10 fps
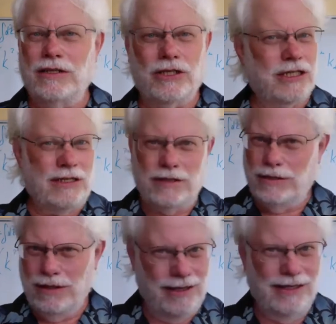
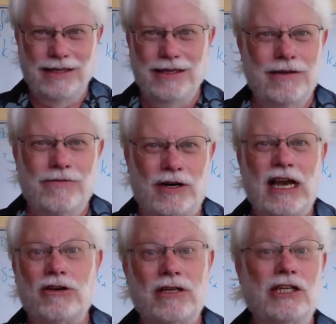just for
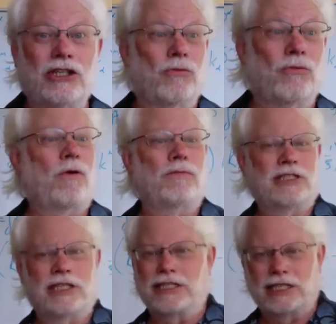calculational
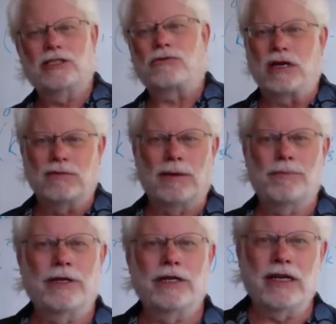purposes. This will come
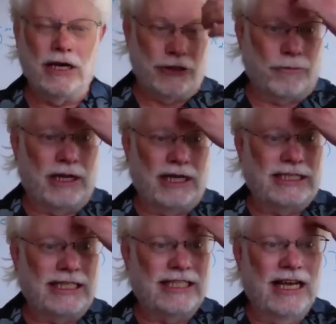up in other
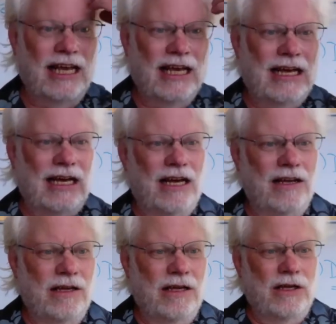places.
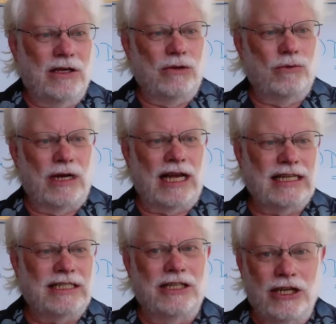You would
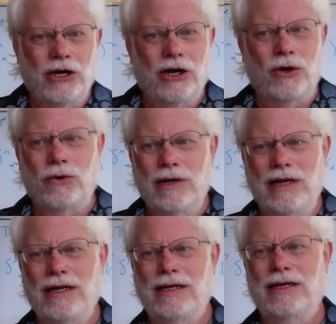like to know,
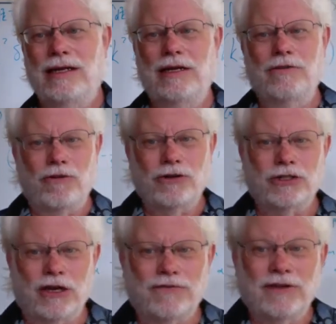first
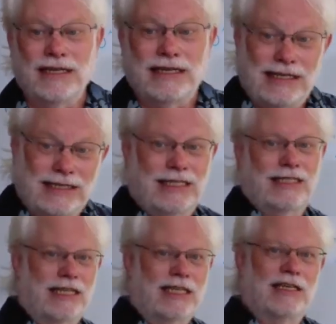off, is
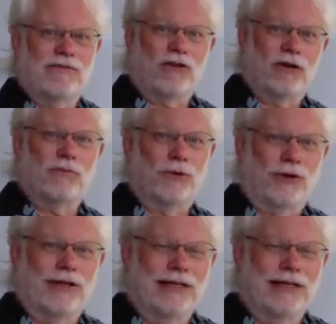this thing invertible?